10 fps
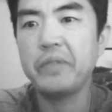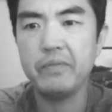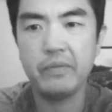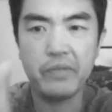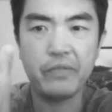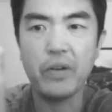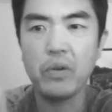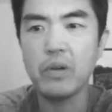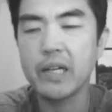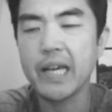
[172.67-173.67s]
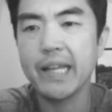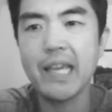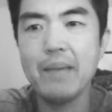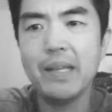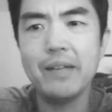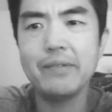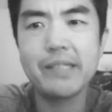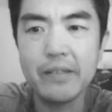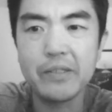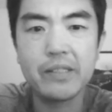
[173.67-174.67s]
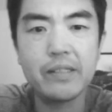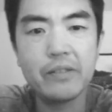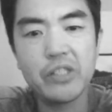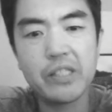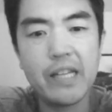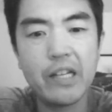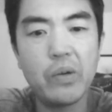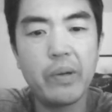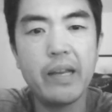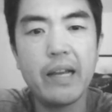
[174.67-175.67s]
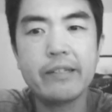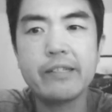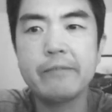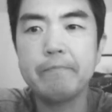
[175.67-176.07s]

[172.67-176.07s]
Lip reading: When a phone call kind of came in, it was just kind of going nuts.